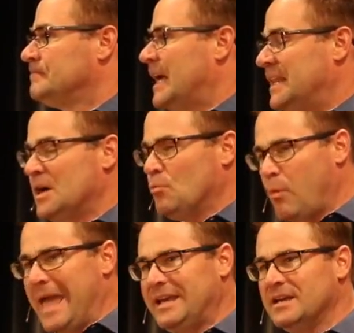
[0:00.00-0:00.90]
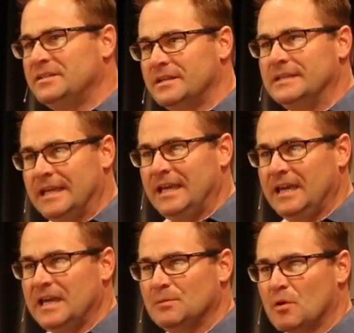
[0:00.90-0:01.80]
And he awakened a
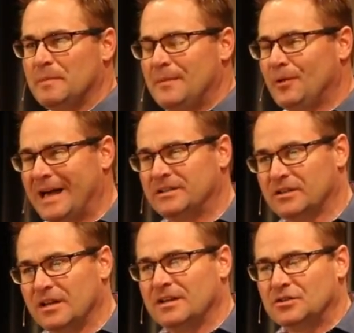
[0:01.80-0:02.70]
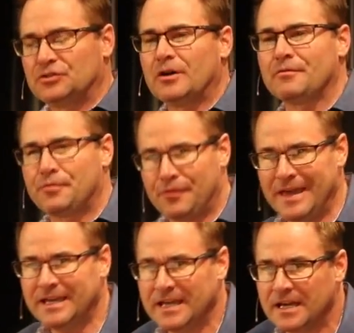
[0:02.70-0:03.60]
need where people had to start
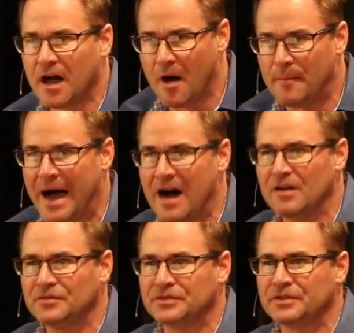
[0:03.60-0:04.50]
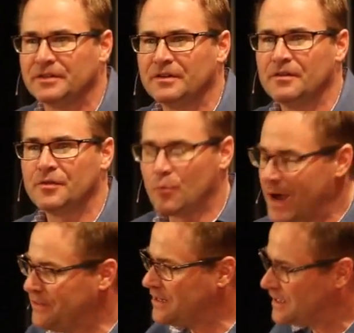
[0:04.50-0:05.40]
thinking about the
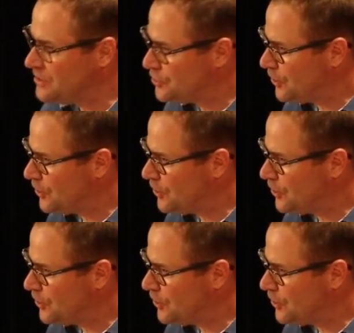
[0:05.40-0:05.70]
way they did